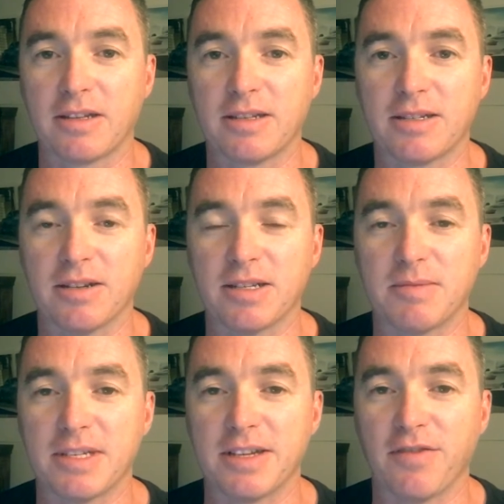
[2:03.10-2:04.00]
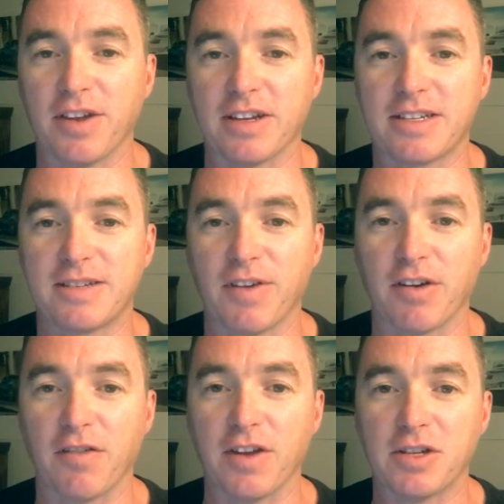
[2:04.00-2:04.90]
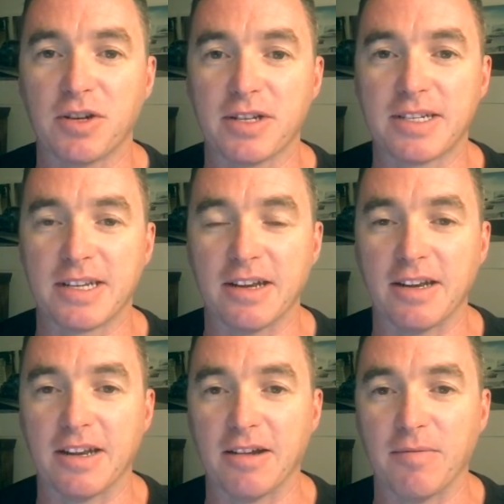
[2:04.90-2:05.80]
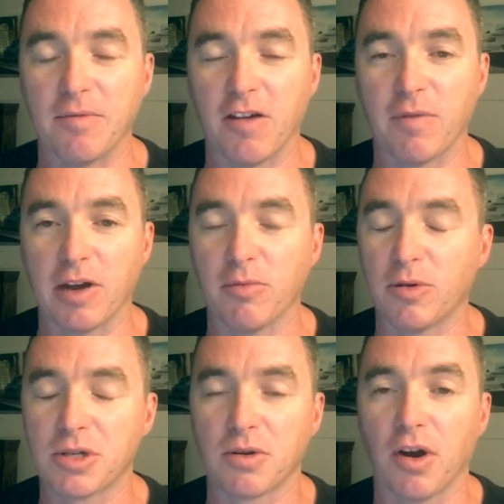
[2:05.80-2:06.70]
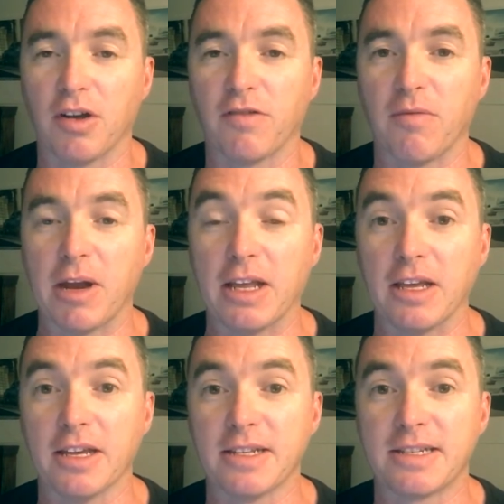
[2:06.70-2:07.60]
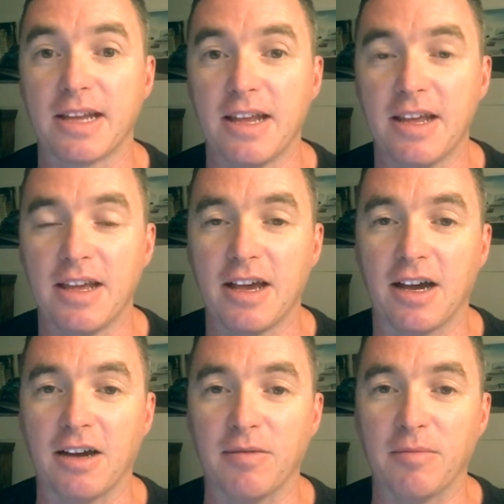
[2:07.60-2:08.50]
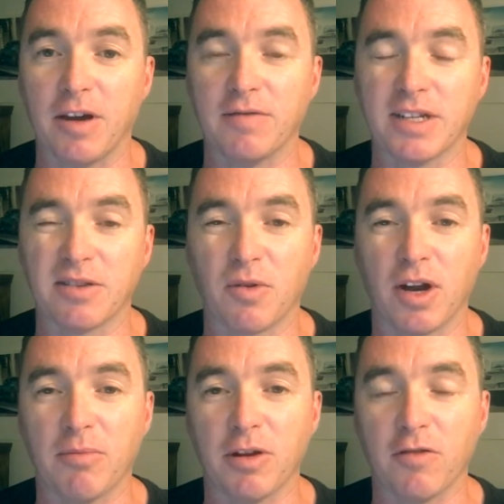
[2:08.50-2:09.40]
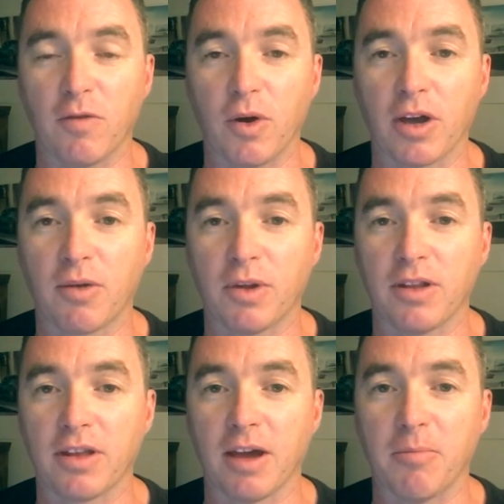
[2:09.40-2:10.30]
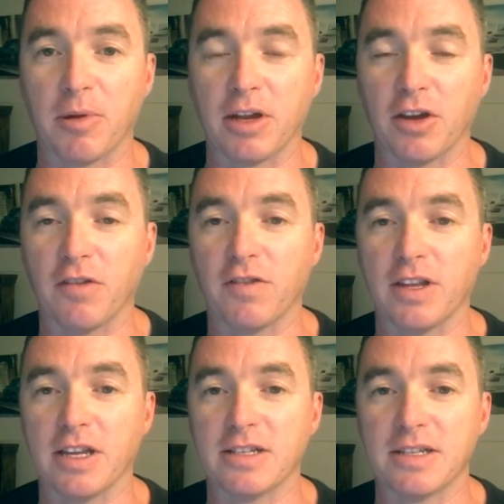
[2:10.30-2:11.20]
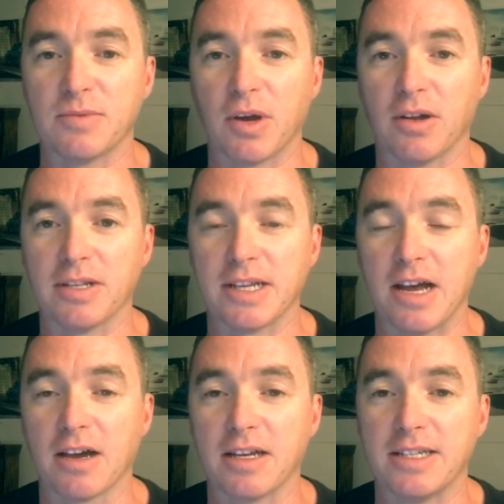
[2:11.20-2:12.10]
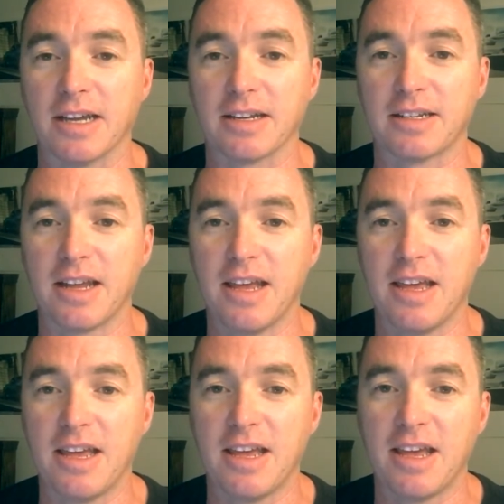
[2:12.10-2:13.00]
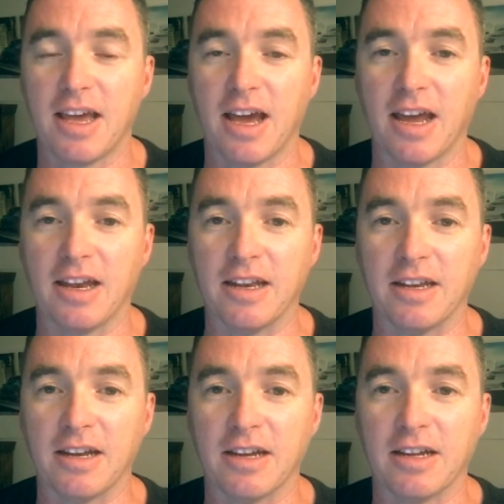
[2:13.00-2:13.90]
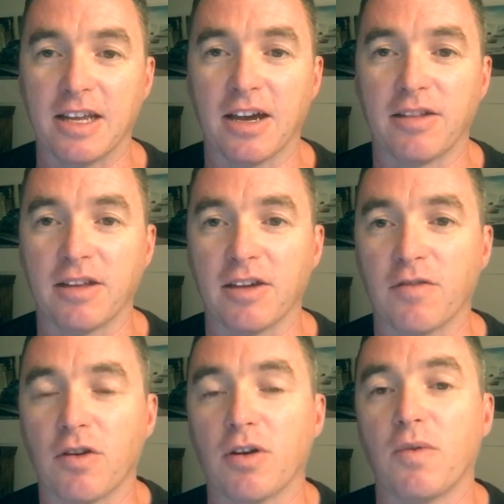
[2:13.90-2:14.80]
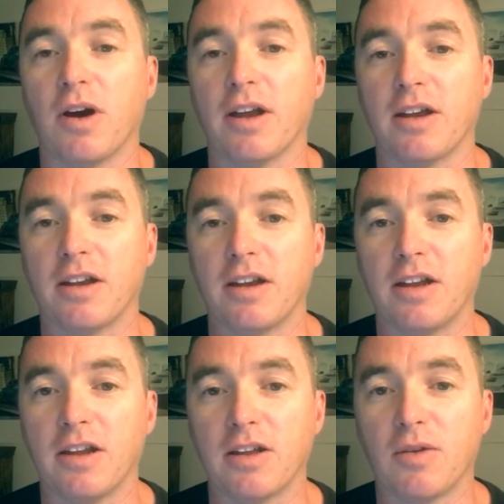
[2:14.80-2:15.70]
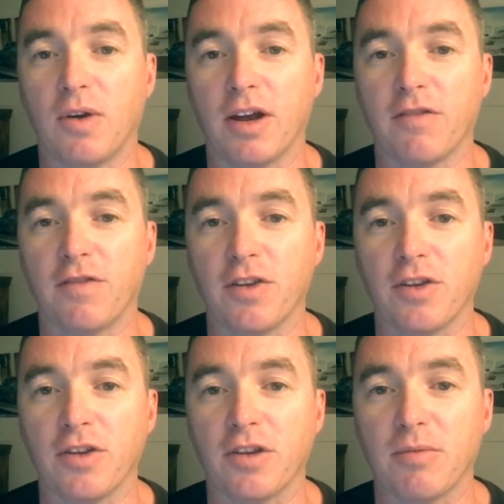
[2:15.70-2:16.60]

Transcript: sort of specific sphere of interest, and I've been a Porsche owner for many years. I've done quite a bit of work with the company over the years as well as an architect, and I think I've got quite a few